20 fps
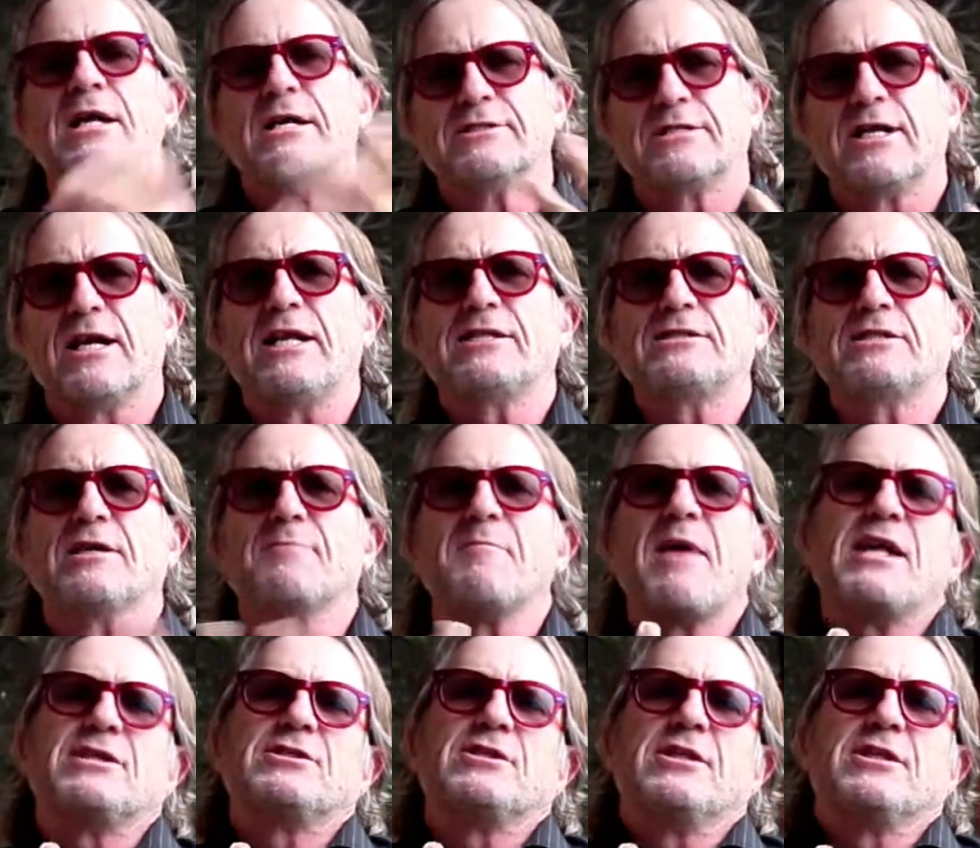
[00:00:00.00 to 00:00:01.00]
So let's
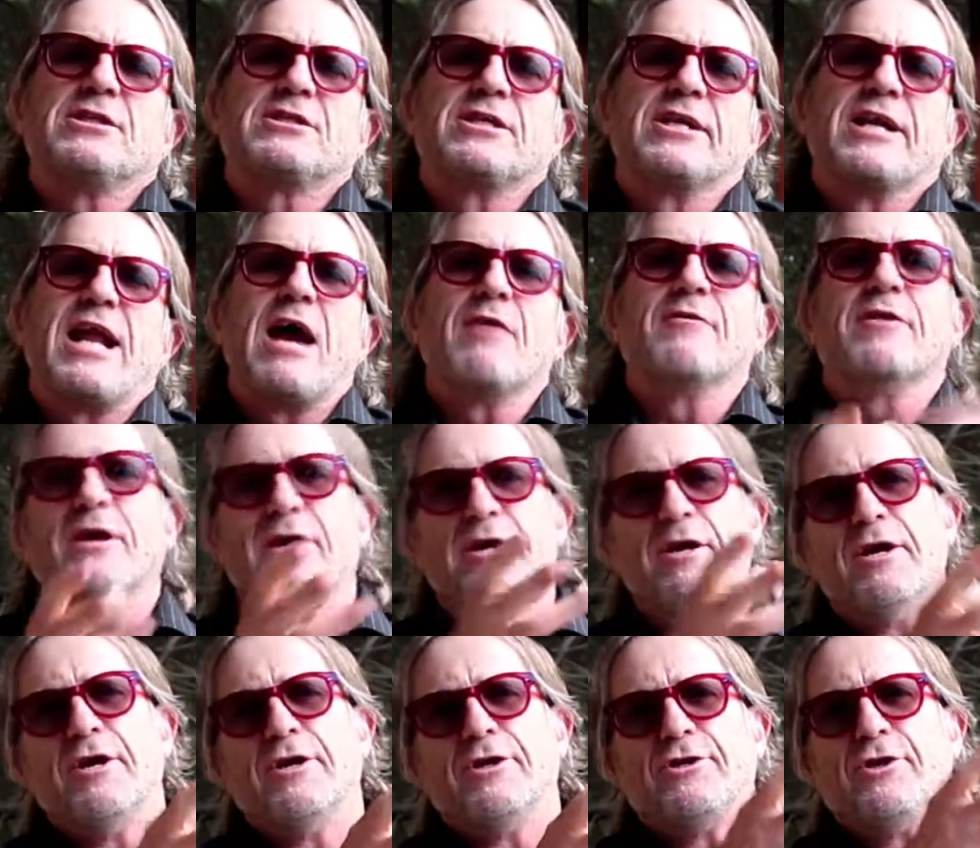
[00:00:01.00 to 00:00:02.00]
imagine this scenario.
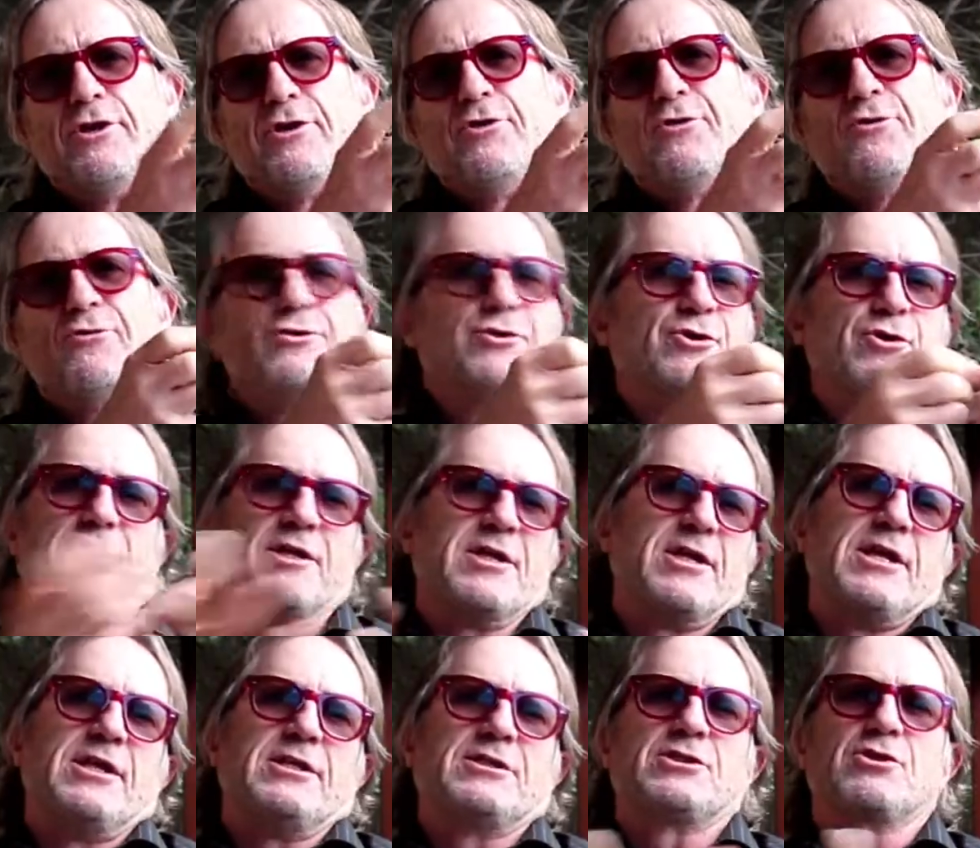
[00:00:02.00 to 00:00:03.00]
You, during
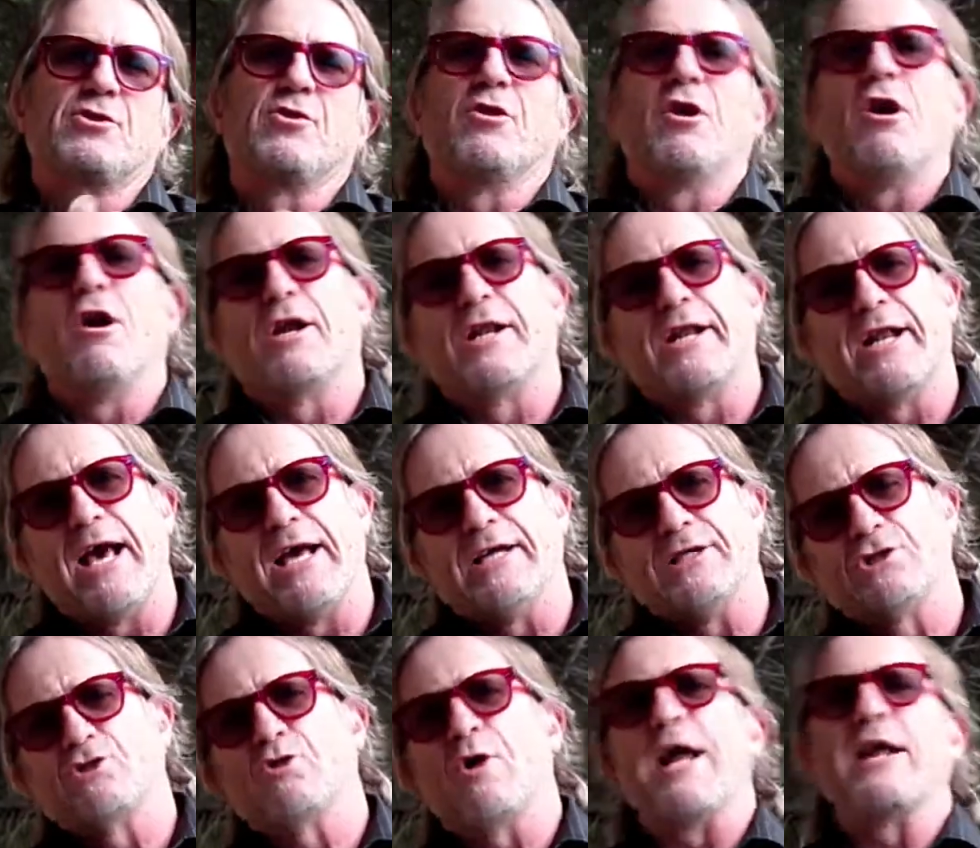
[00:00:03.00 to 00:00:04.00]
these school
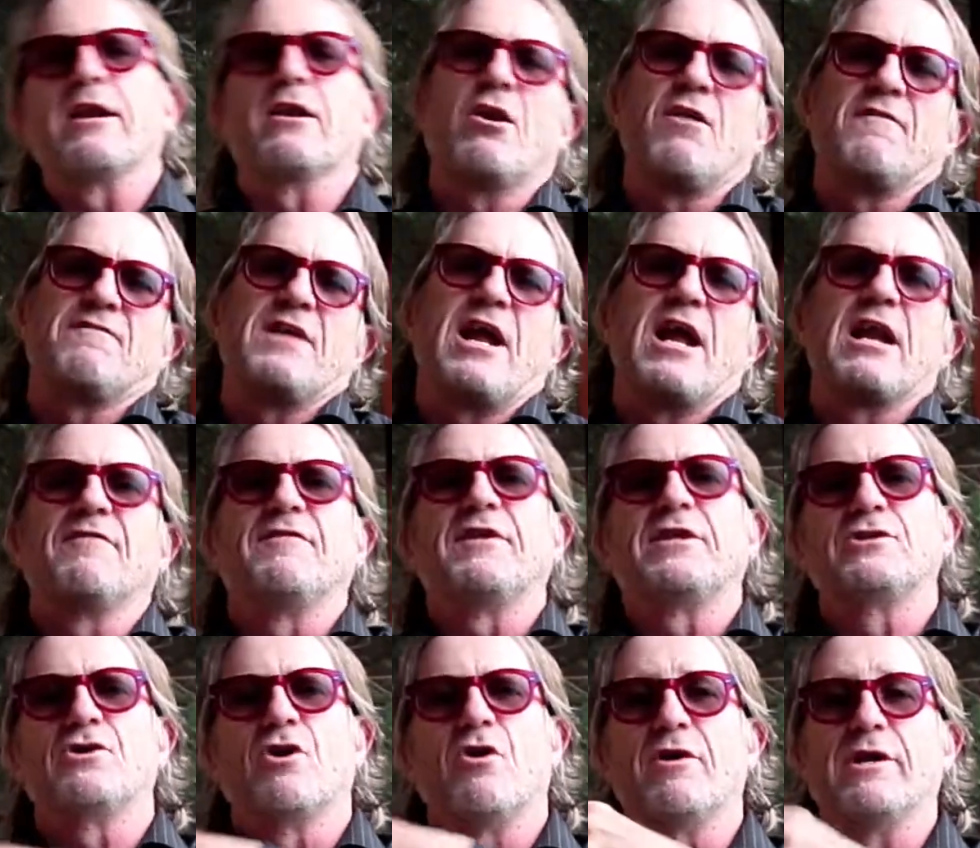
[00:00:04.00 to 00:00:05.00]
holidays, trundle off down to
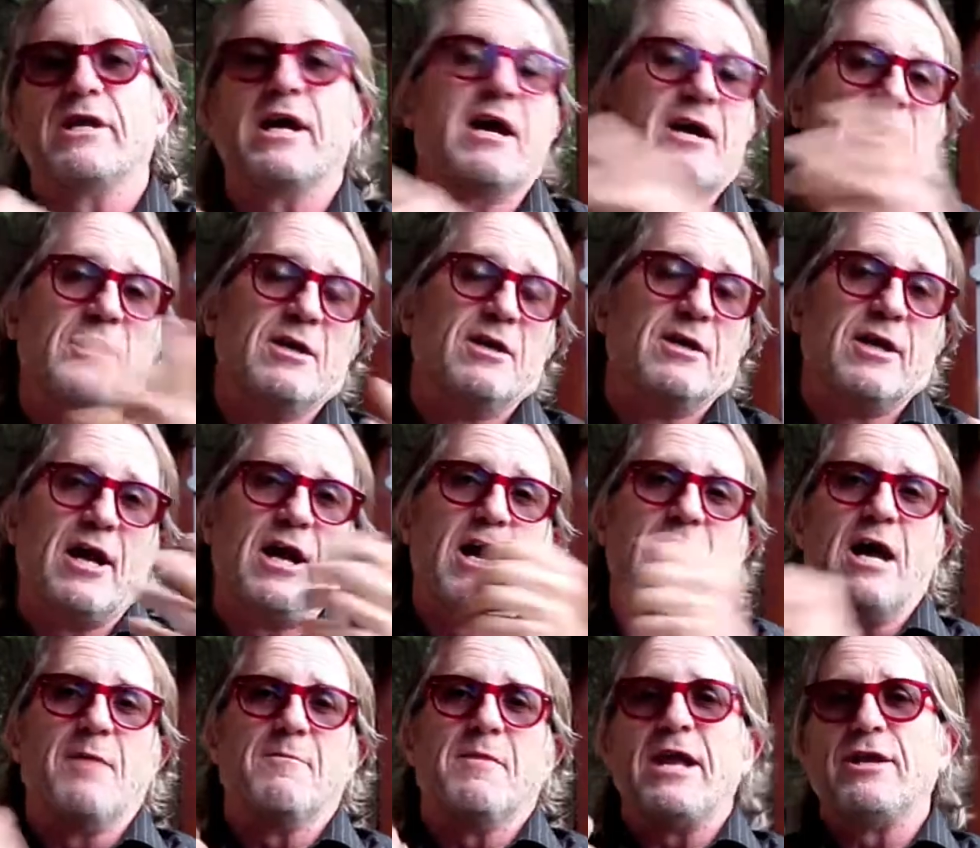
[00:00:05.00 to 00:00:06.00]
Victoria
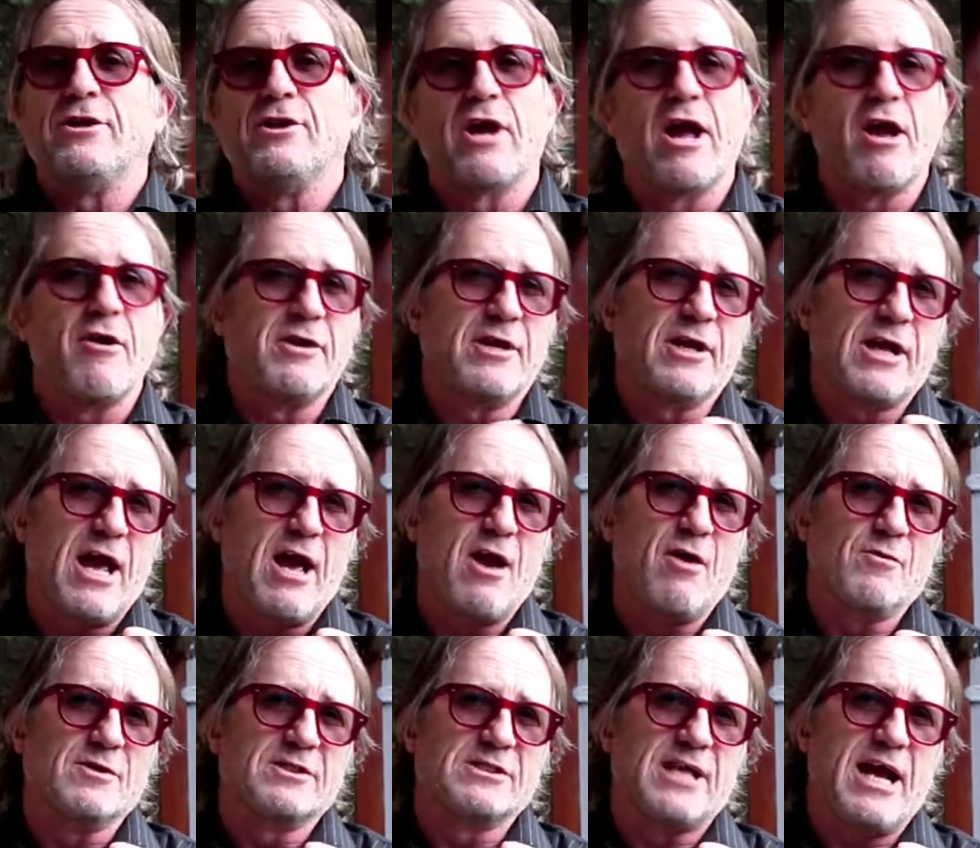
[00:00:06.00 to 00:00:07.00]
and you're going to
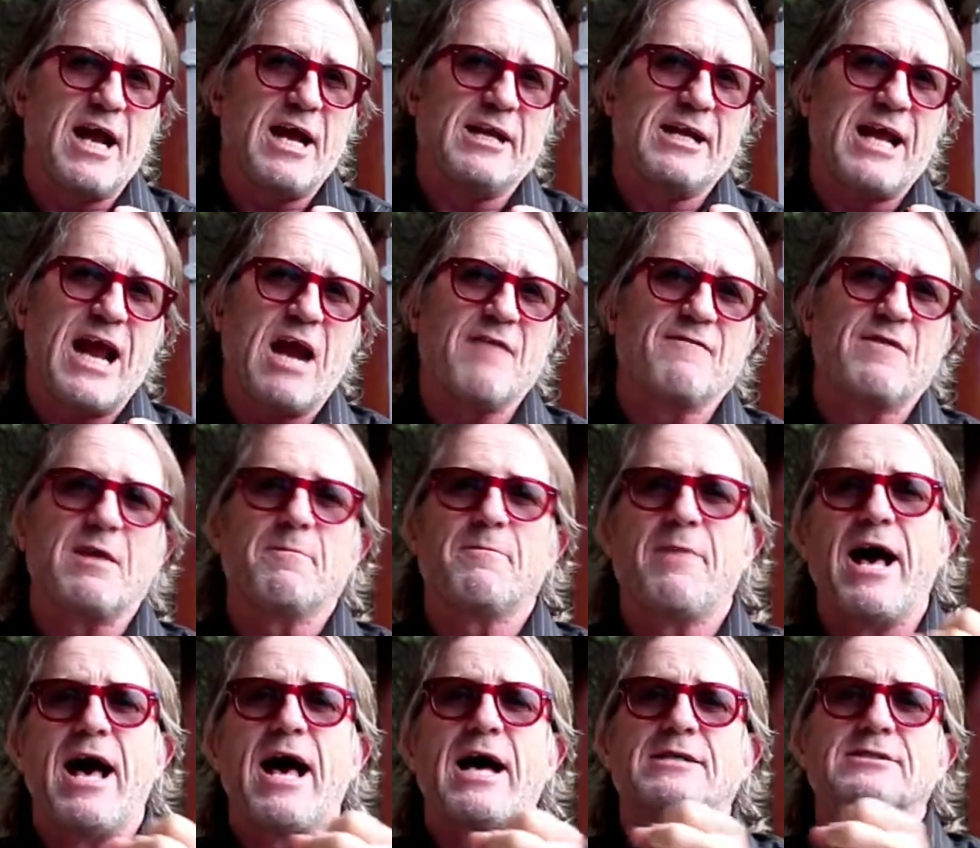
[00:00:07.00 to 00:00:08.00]
go and stay in caravan
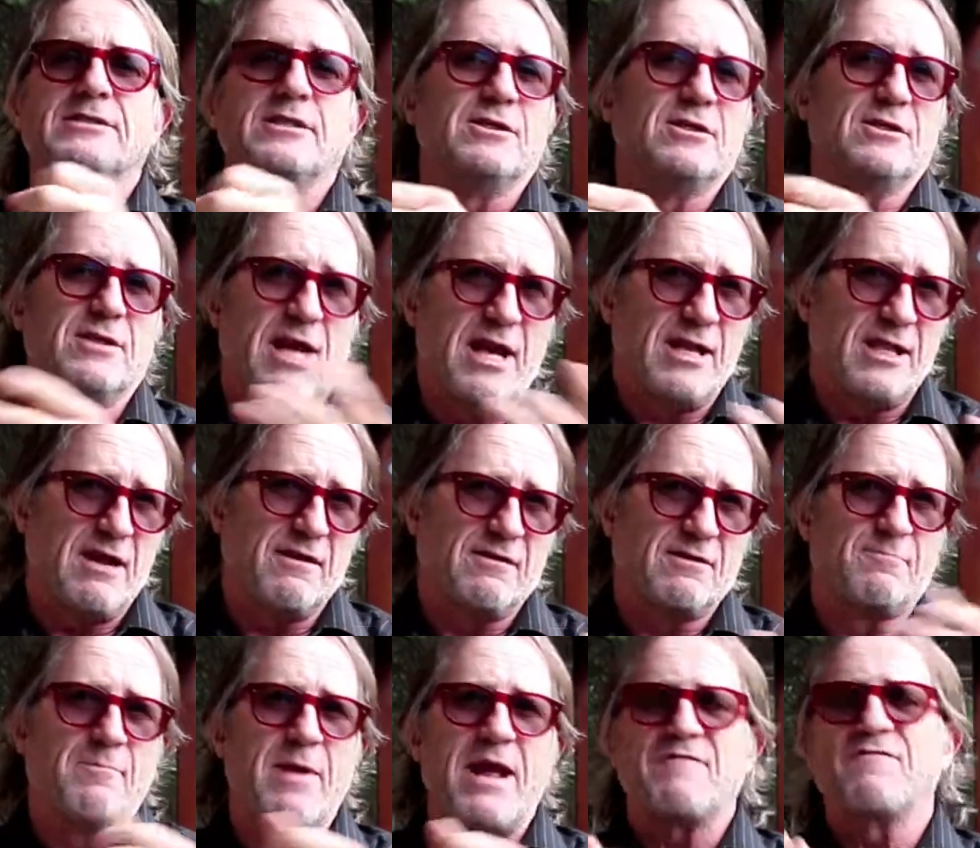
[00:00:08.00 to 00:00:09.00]
parks and they're
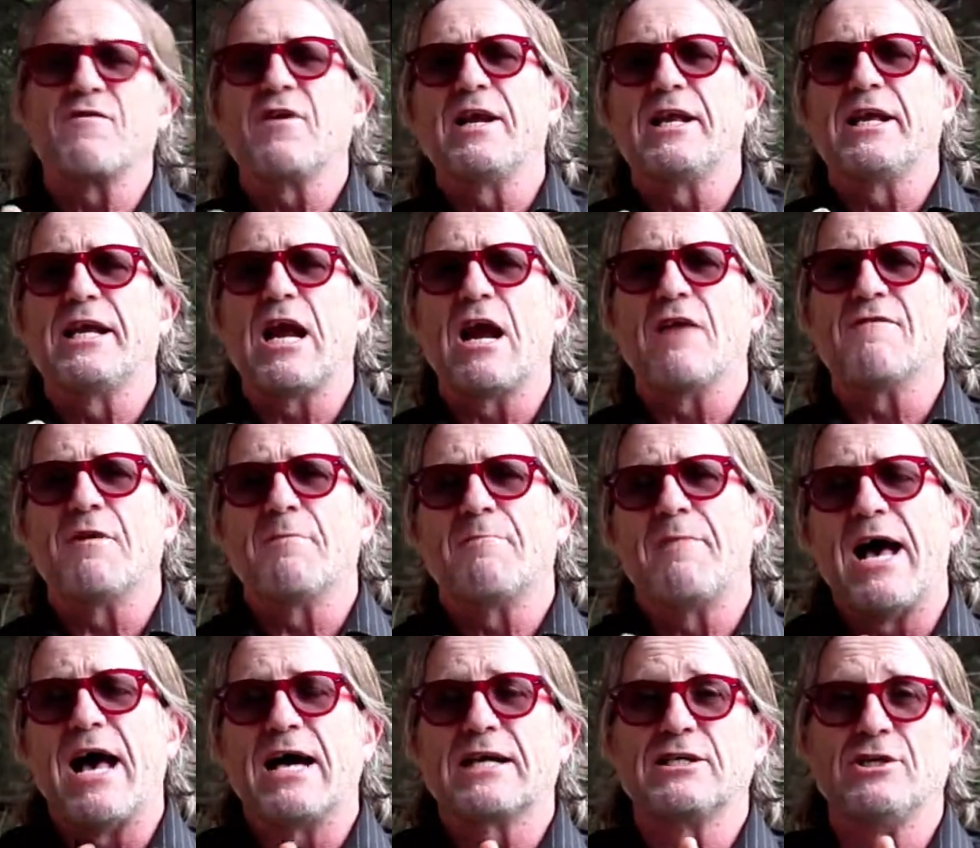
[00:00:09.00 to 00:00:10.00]
pet-friendly caravan
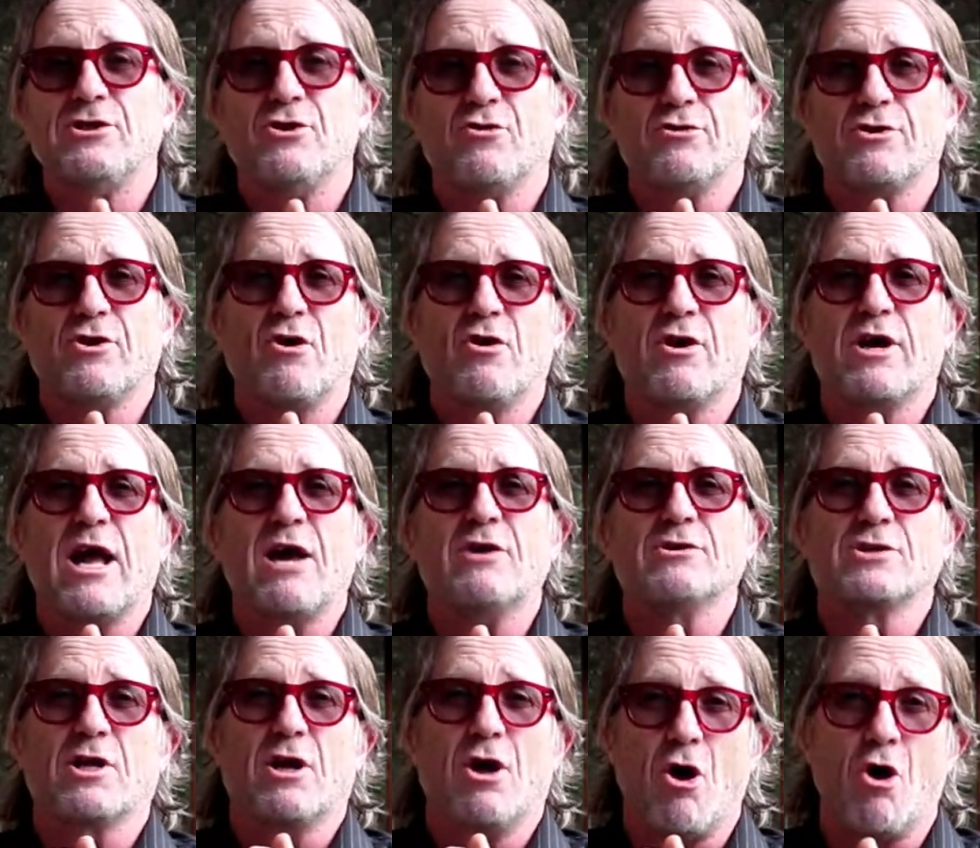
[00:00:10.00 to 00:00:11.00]
parks, and your dog
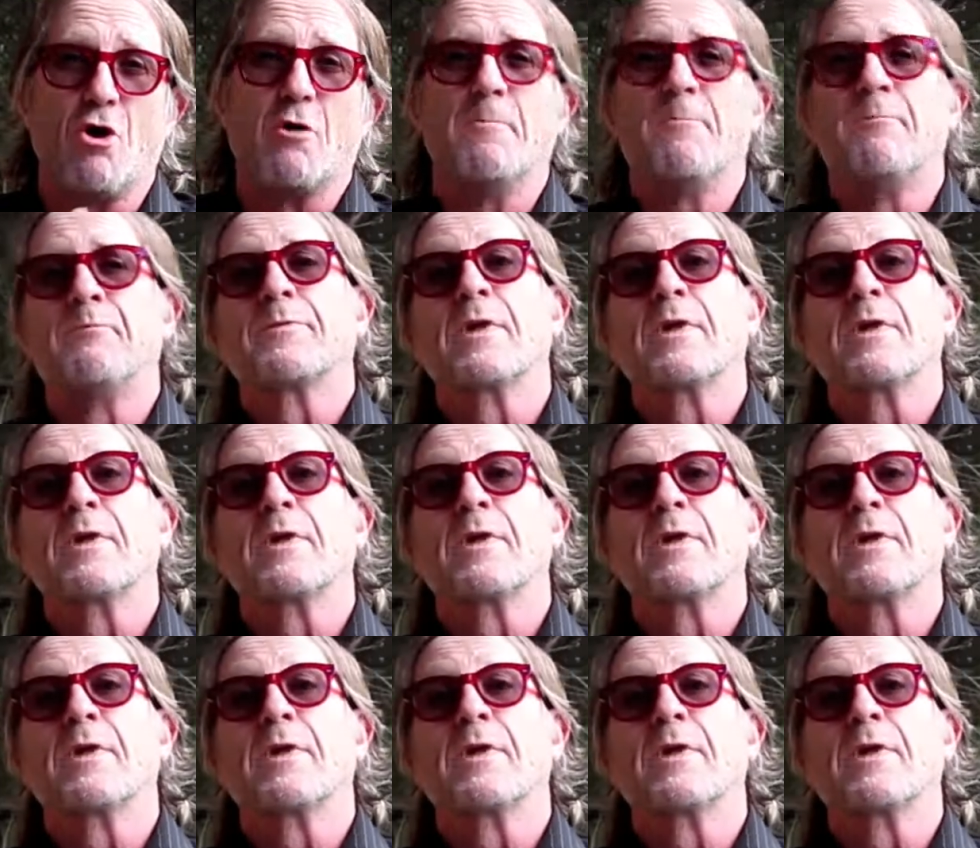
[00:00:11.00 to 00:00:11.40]
goes along.